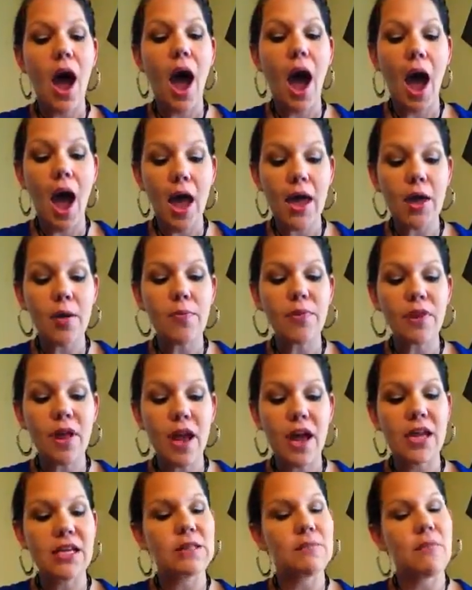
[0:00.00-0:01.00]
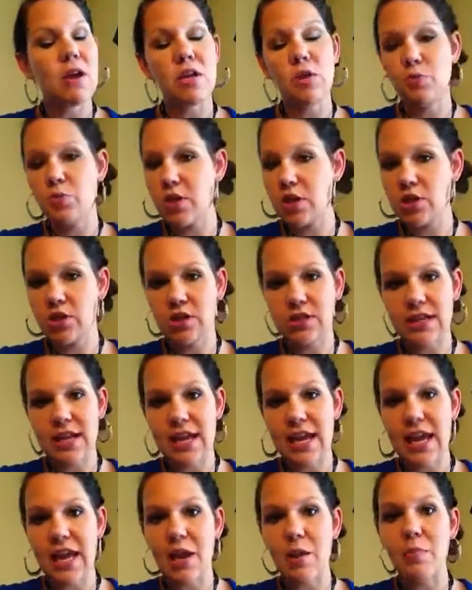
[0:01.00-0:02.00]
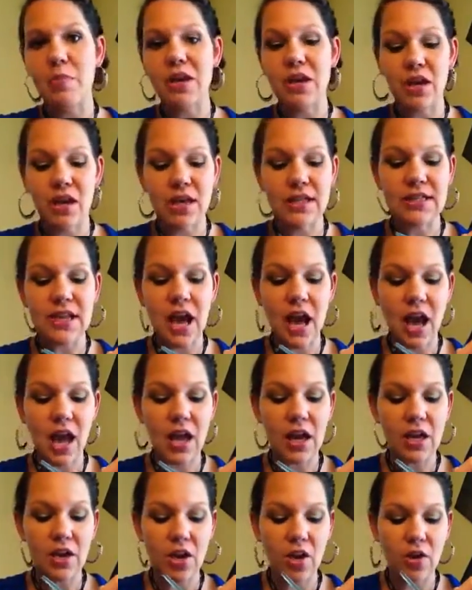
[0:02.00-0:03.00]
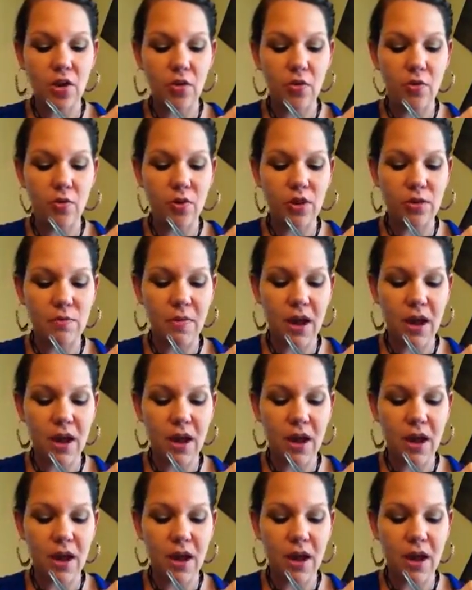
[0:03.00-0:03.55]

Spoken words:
I apply as much pressure as I can because I know with